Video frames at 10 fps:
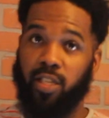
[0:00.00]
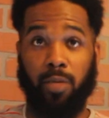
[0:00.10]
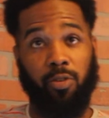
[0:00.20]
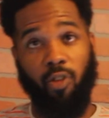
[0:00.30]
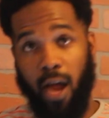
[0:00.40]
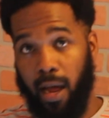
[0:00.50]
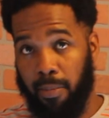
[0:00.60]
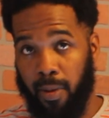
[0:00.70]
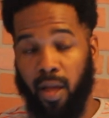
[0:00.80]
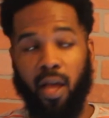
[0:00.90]

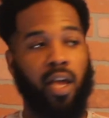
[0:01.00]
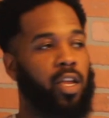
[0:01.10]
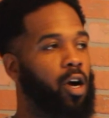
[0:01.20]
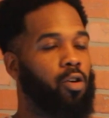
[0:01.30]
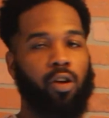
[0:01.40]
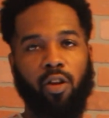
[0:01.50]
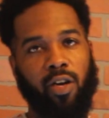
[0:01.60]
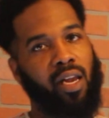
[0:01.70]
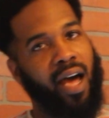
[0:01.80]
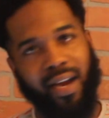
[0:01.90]
Subscribe. Y'all gonna learn
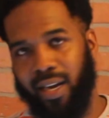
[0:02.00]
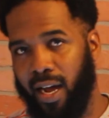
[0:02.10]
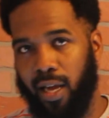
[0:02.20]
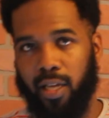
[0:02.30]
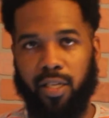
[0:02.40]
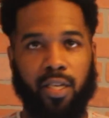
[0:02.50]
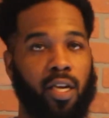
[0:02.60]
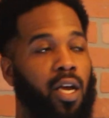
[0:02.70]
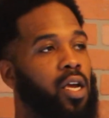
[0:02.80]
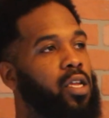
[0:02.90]
a lot of knowledge.
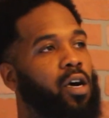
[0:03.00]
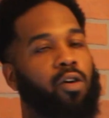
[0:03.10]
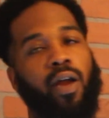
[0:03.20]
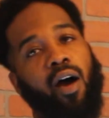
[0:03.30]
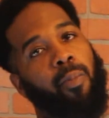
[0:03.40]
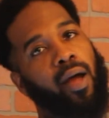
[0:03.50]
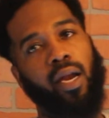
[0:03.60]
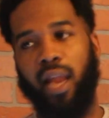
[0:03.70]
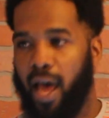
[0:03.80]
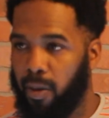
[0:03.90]
Y'all gonna help out a
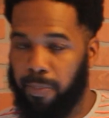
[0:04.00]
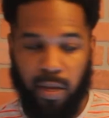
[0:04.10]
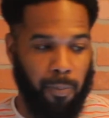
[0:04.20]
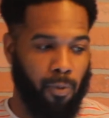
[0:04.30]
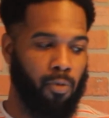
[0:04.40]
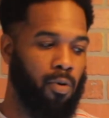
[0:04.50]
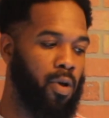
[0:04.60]
lot of people.